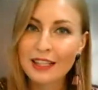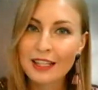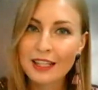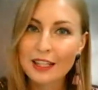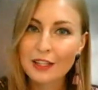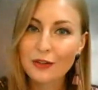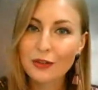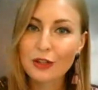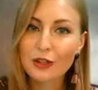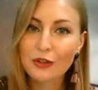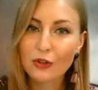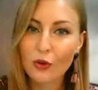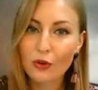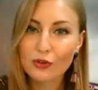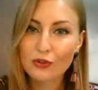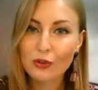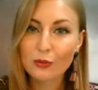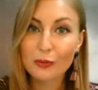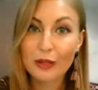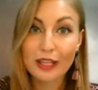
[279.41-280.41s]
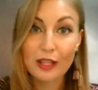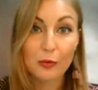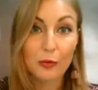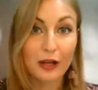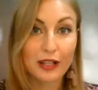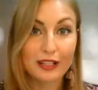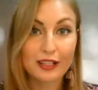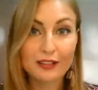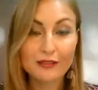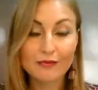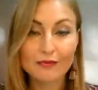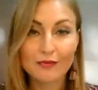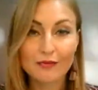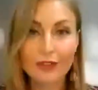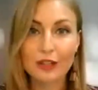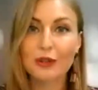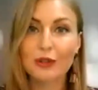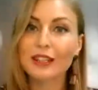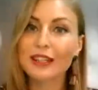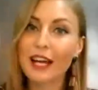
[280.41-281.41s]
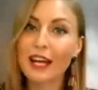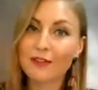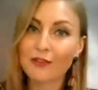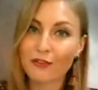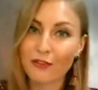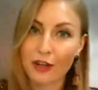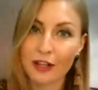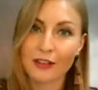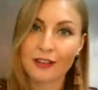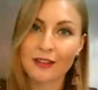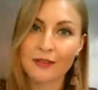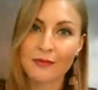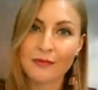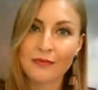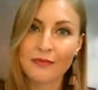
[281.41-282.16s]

You can also make money and you can have fun.